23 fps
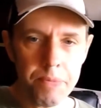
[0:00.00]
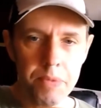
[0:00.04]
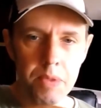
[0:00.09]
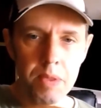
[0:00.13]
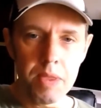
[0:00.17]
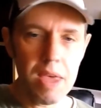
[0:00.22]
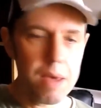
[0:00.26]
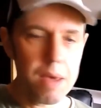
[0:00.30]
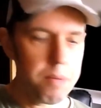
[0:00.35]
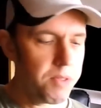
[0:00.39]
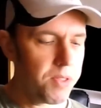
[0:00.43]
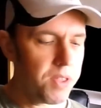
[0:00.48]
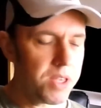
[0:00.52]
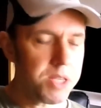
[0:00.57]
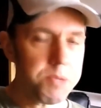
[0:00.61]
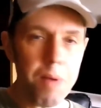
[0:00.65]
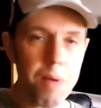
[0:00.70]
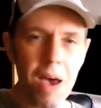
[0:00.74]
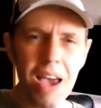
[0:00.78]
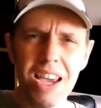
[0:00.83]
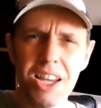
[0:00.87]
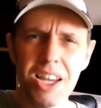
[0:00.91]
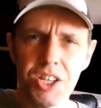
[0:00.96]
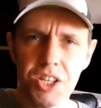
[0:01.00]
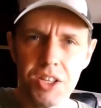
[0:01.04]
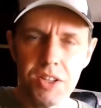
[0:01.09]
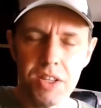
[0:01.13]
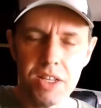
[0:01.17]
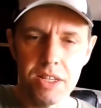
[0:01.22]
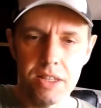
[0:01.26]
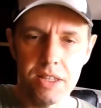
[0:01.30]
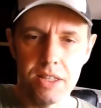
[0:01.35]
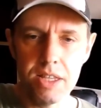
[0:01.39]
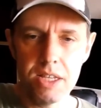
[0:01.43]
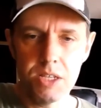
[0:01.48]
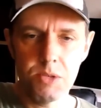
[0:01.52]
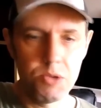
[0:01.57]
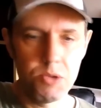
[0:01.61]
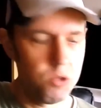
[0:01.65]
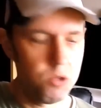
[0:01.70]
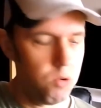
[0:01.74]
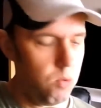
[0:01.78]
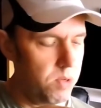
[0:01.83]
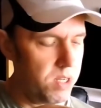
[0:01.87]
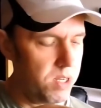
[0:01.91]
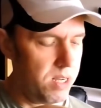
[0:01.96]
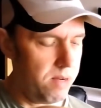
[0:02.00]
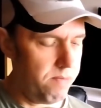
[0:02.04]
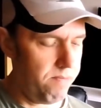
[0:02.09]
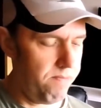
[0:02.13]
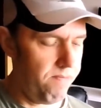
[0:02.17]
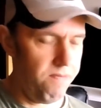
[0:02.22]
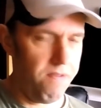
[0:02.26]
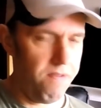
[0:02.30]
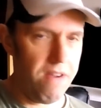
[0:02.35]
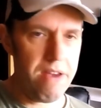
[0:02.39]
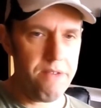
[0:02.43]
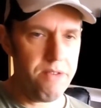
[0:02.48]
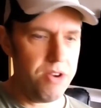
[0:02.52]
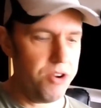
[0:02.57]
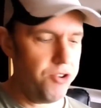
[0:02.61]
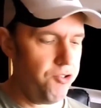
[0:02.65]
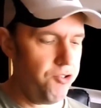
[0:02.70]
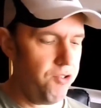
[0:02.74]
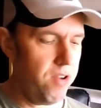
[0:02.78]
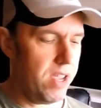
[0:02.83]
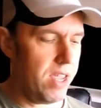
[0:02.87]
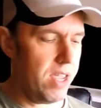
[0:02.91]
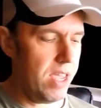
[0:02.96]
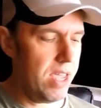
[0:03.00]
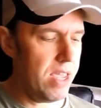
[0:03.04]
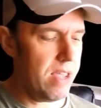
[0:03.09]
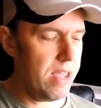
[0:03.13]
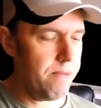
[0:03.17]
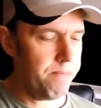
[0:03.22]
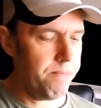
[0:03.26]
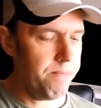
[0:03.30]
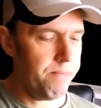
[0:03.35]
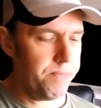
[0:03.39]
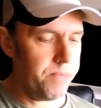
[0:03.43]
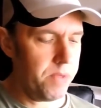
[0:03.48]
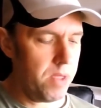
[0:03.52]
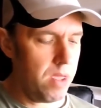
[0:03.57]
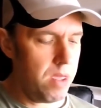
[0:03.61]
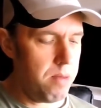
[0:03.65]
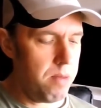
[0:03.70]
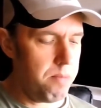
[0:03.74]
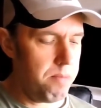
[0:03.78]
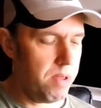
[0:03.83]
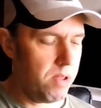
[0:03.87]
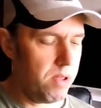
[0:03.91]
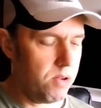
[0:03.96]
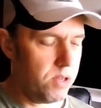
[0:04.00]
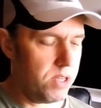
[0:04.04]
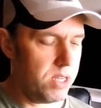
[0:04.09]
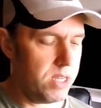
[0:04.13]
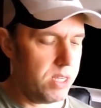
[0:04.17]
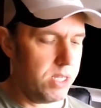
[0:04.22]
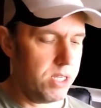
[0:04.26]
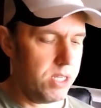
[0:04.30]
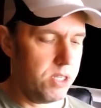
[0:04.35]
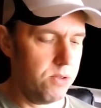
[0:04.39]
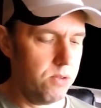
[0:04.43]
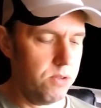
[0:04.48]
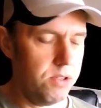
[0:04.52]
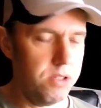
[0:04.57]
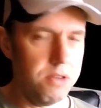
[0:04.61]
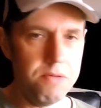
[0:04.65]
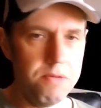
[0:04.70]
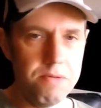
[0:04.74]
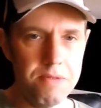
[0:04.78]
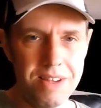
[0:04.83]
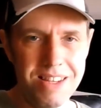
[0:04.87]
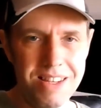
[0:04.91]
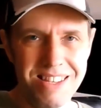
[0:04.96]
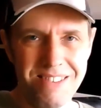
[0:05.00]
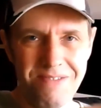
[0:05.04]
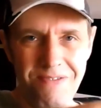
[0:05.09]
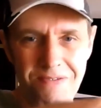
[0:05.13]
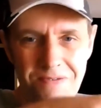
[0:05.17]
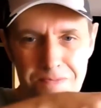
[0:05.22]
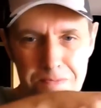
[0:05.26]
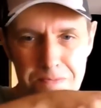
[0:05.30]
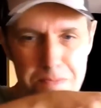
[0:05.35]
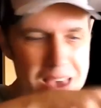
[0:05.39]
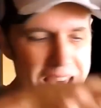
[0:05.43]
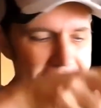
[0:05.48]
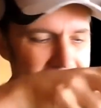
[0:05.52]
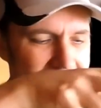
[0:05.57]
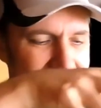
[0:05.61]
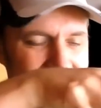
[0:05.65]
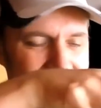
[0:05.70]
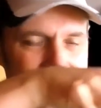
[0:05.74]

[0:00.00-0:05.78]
Yeah, but this packaging, this was always a very tricky, because it's packed